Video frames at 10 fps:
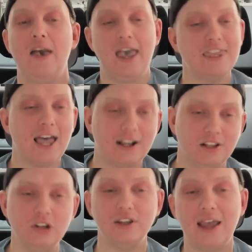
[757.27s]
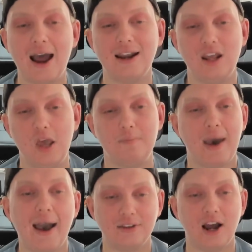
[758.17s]
and that clearly had an
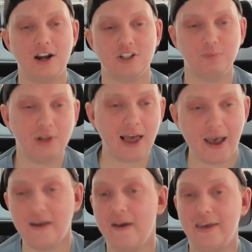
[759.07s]
impact on his play.